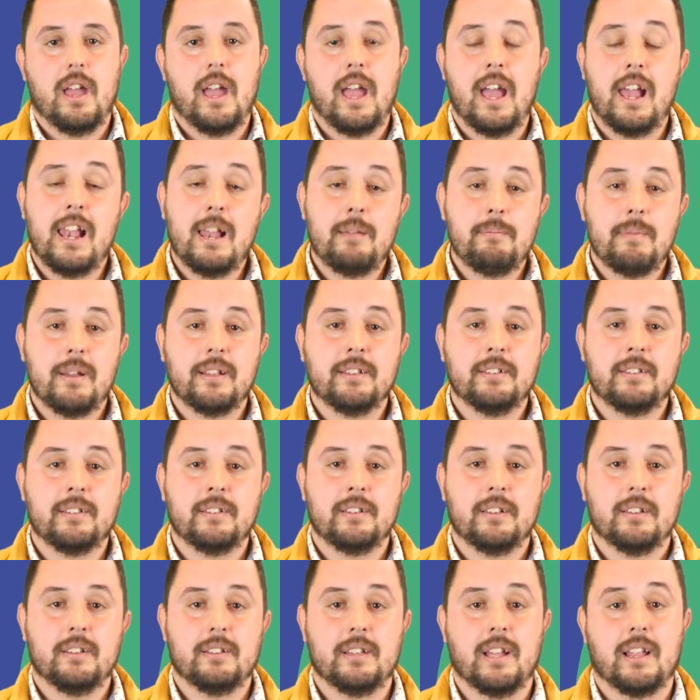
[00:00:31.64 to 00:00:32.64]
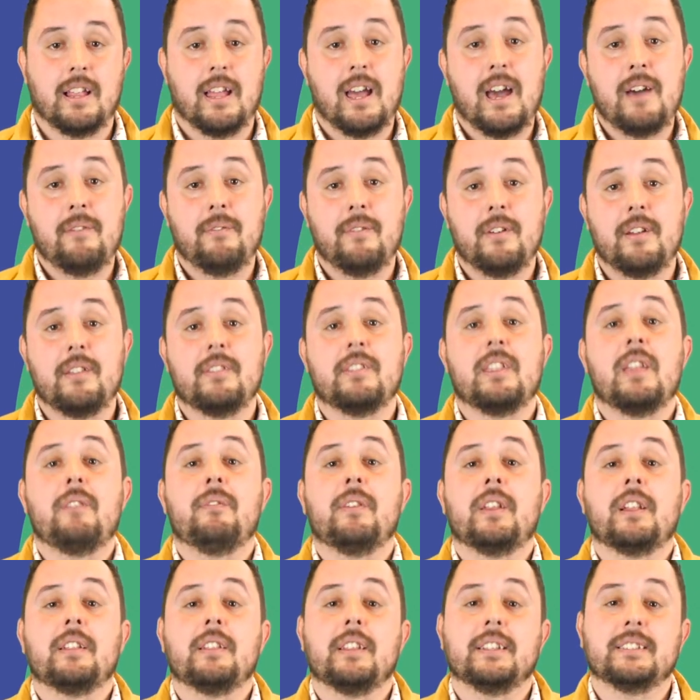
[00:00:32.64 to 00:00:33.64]
Elements that have
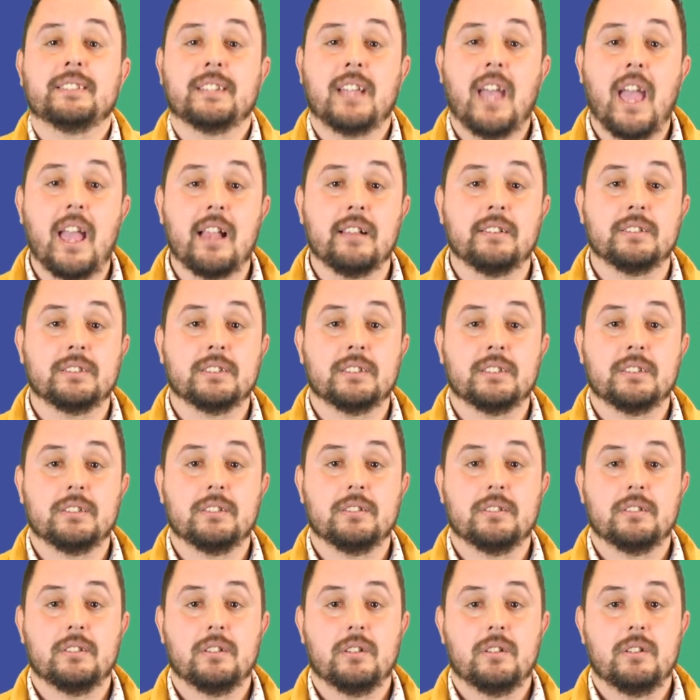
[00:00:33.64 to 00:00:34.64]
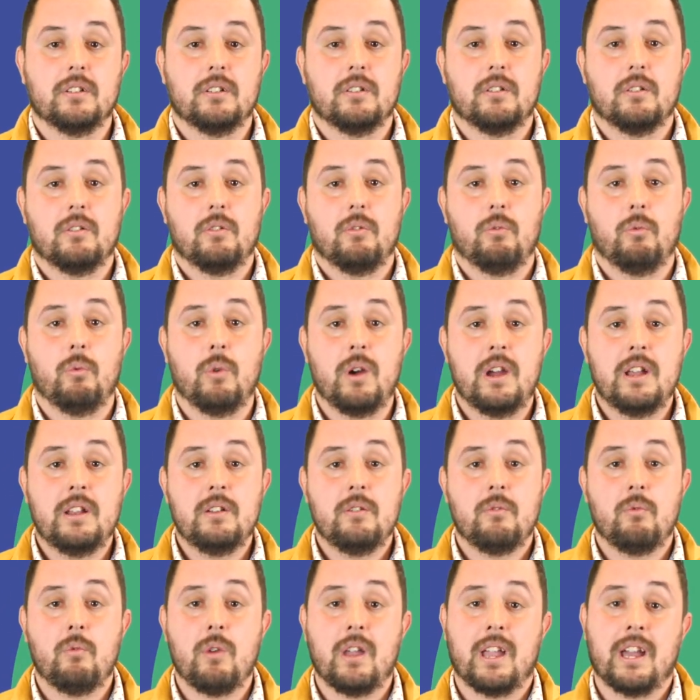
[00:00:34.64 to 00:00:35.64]
different scales,
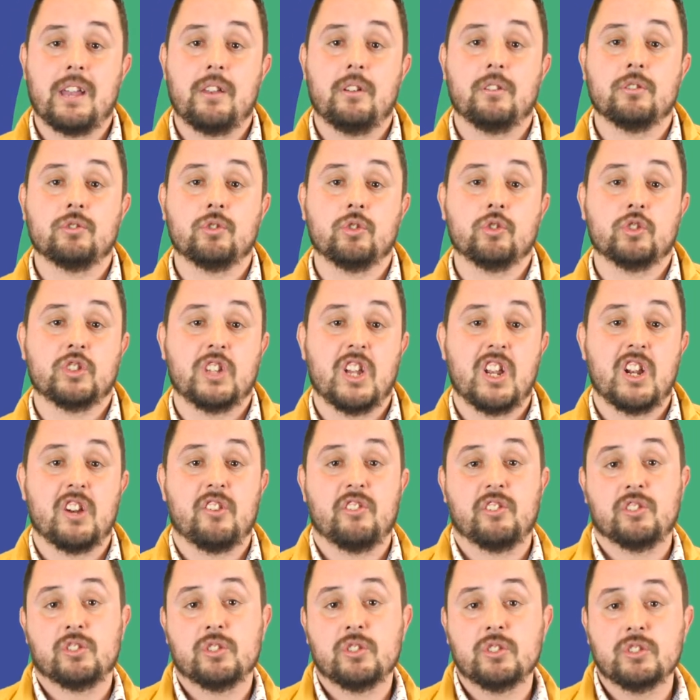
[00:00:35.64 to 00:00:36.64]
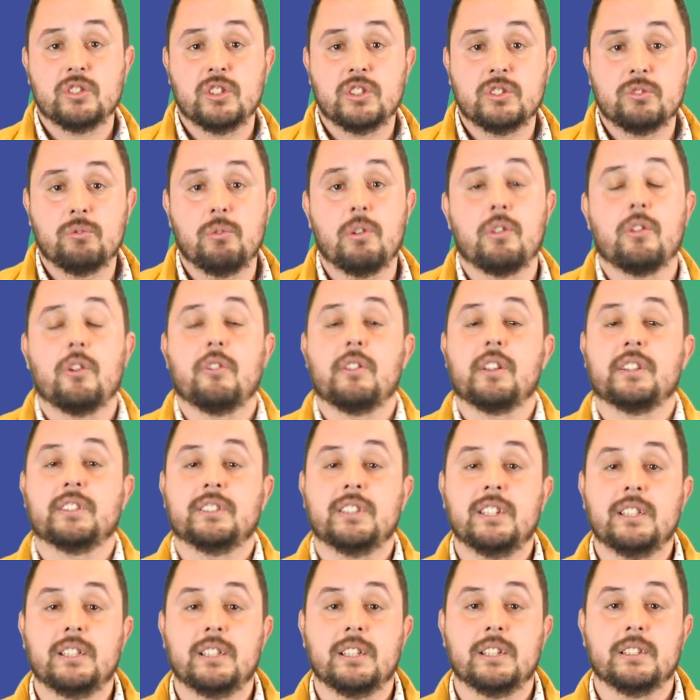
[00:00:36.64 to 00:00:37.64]
where we can also share resources with other
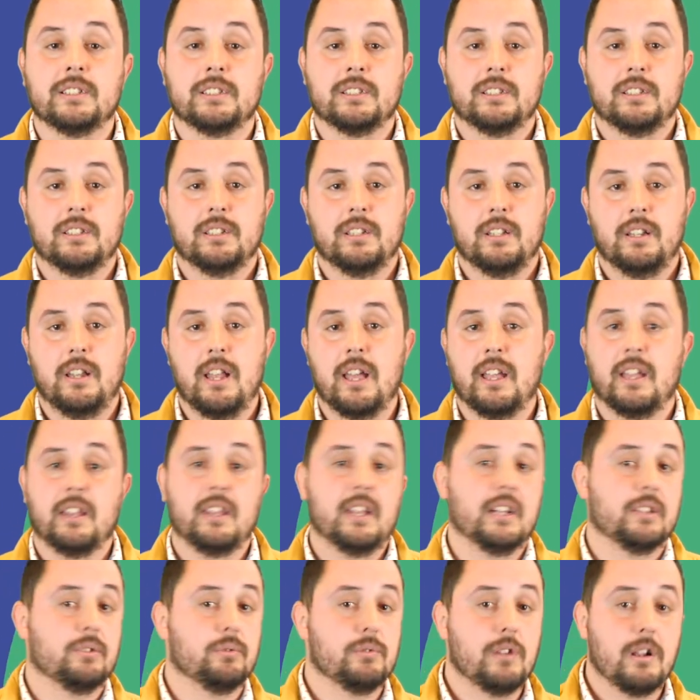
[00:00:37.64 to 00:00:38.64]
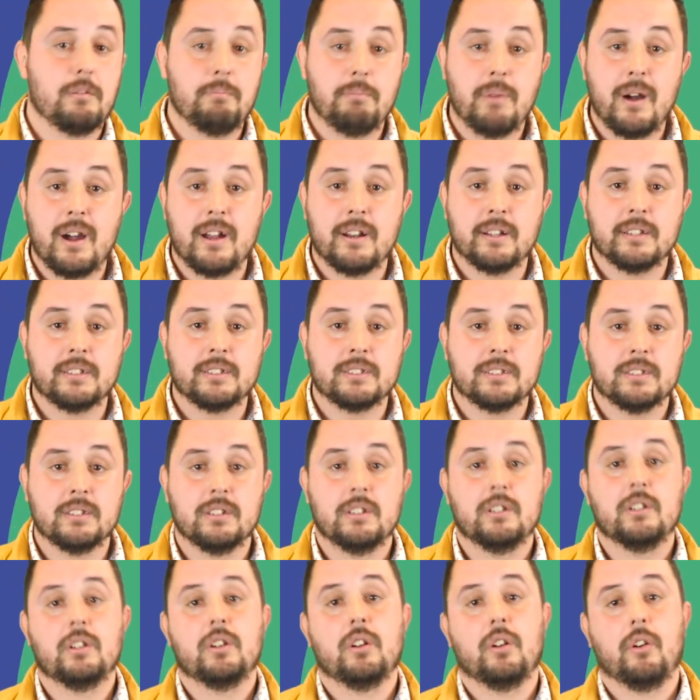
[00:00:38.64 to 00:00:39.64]
cities, like natural parks,
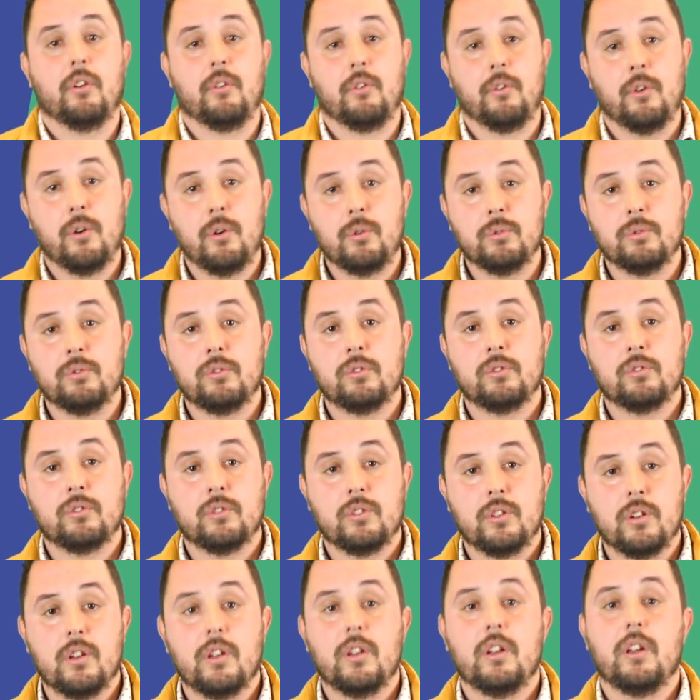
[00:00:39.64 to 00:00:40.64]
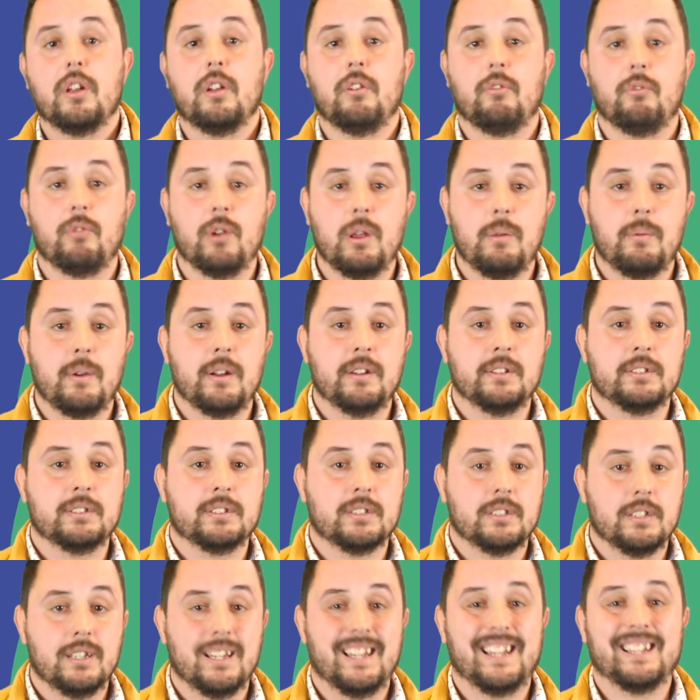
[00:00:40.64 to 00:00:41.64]
roads,
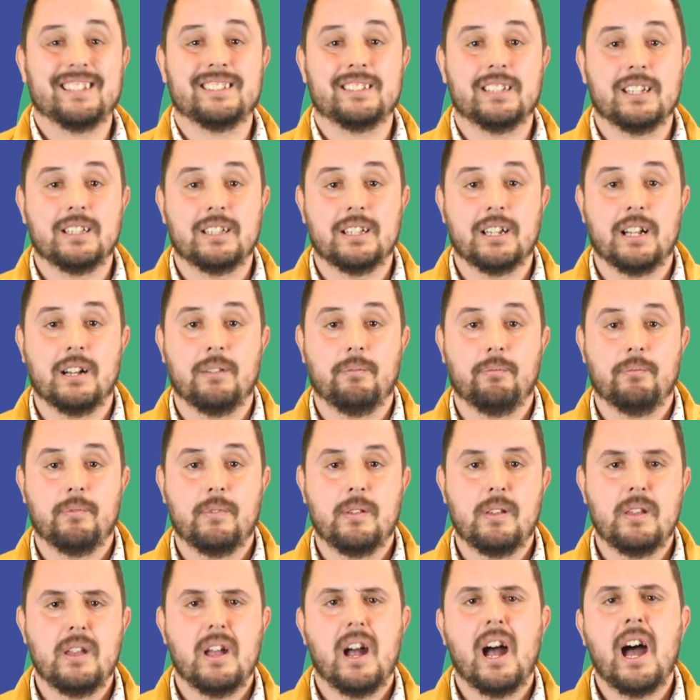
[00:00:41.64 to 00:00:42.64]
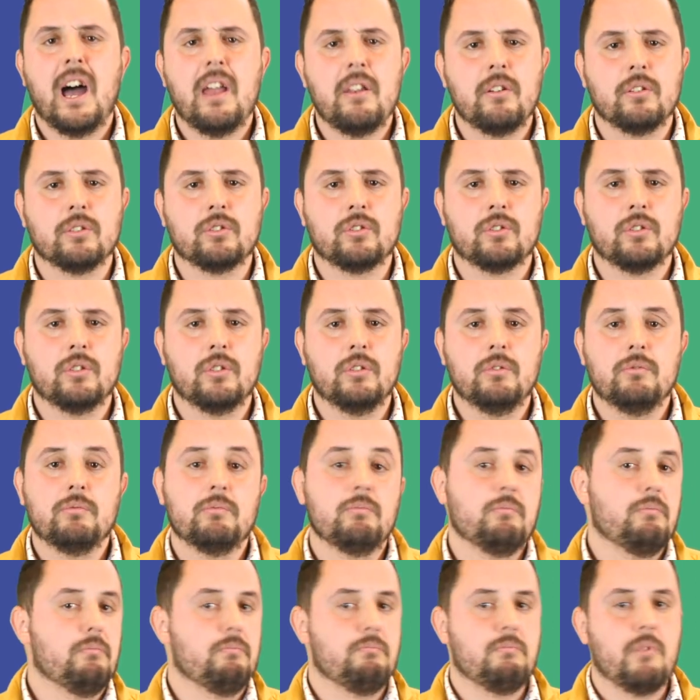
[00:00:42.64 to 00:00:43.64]
rivers, etc. And also
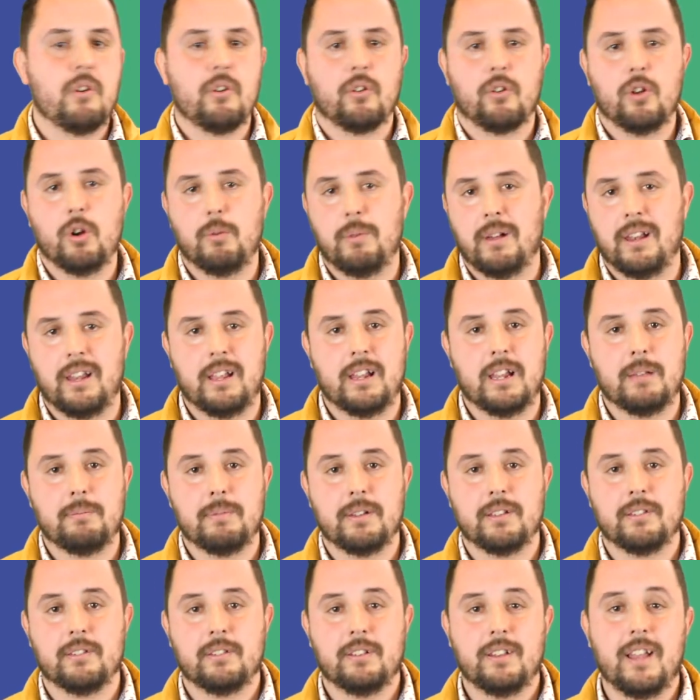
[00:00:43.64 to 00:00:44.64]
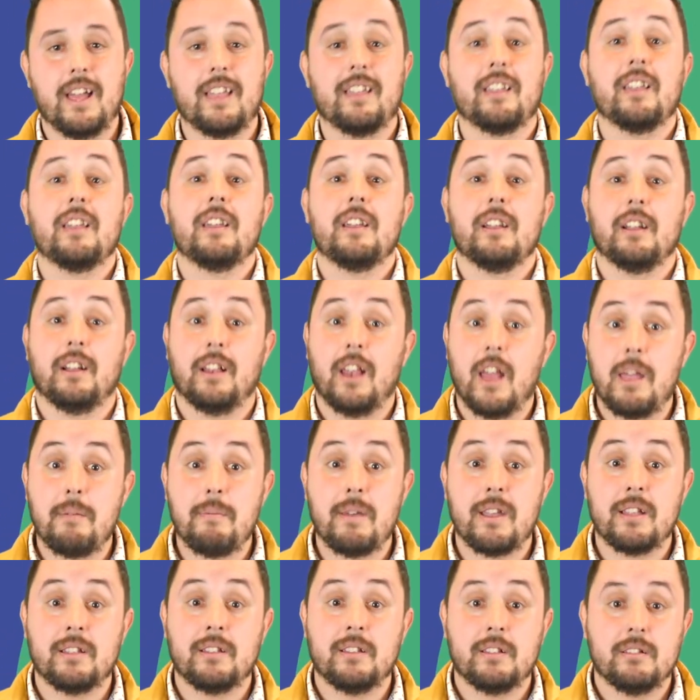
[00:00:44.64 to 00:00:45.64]
more global elements, like
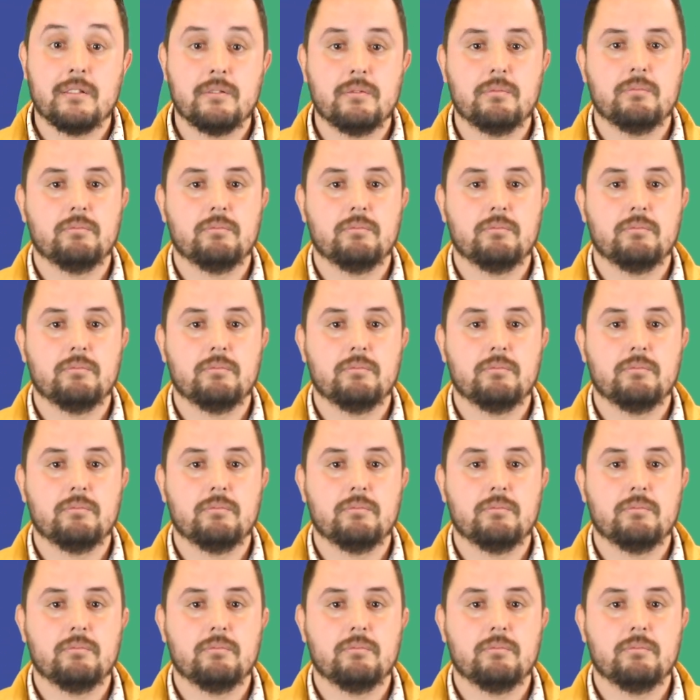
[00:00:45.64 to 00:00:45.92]
climate,